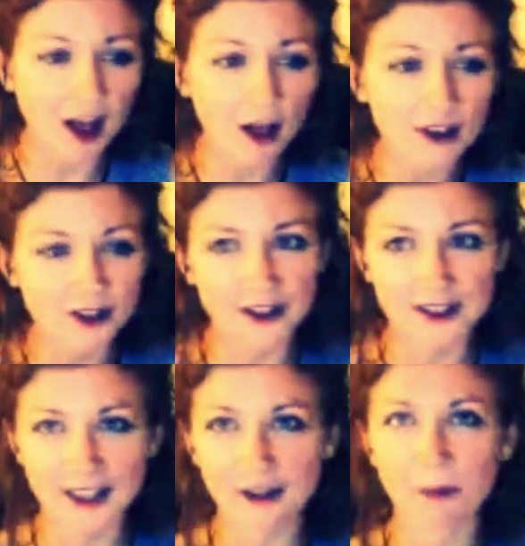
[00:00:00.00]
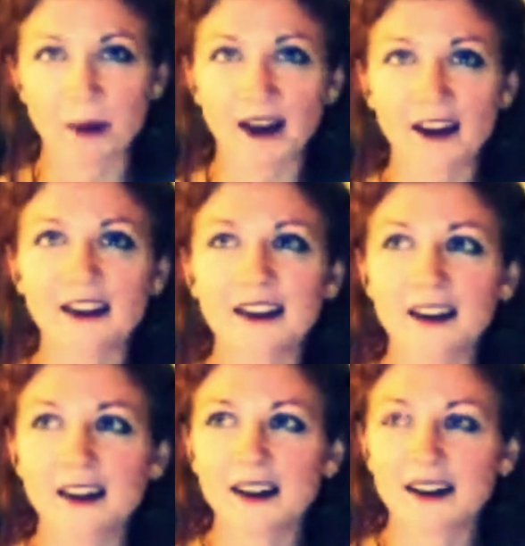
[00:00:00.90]
like the big
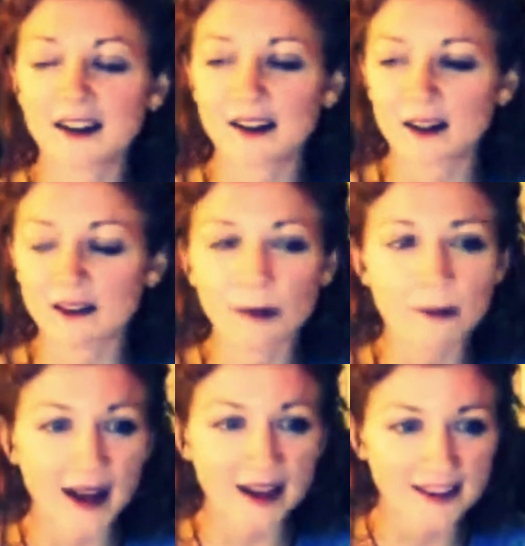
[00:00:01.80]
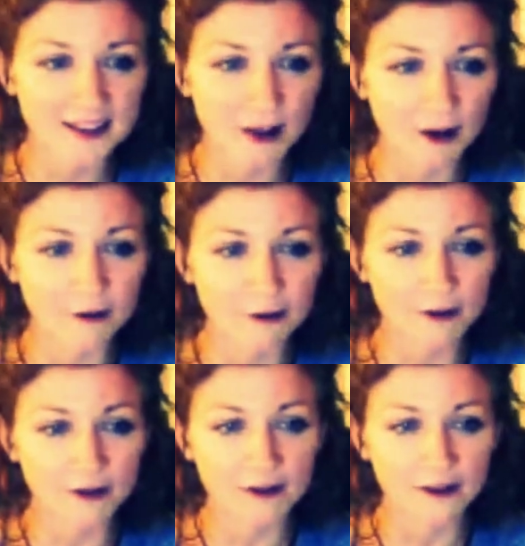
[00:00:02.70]
lament of
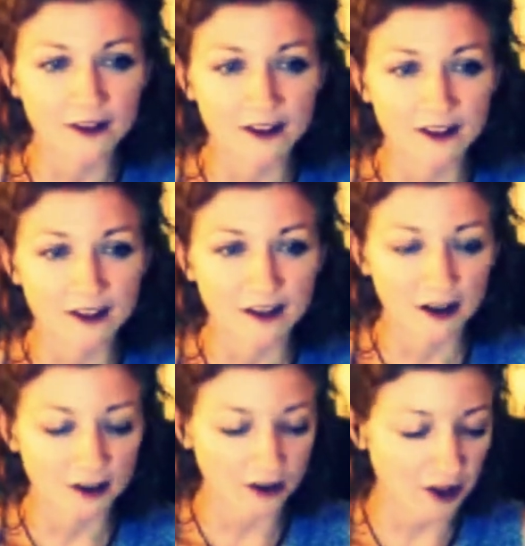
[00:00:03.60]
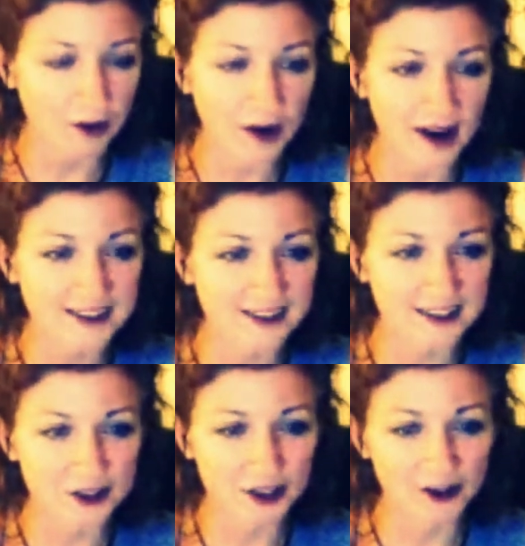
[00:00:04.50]
the US in this
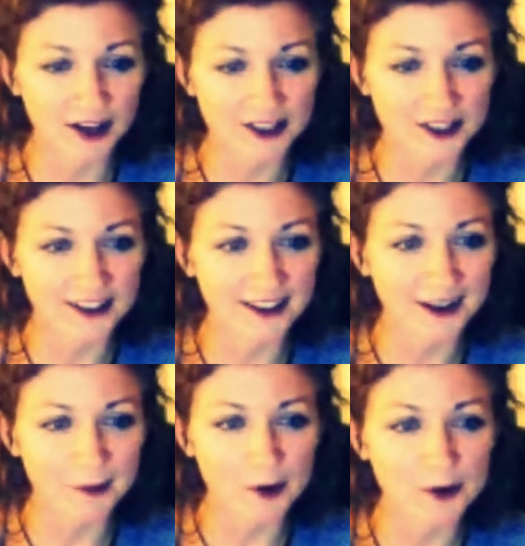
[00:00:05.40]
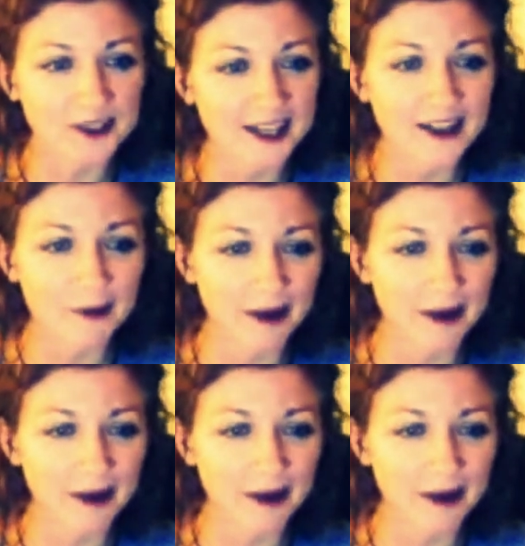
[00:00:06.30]
generation. Like most independent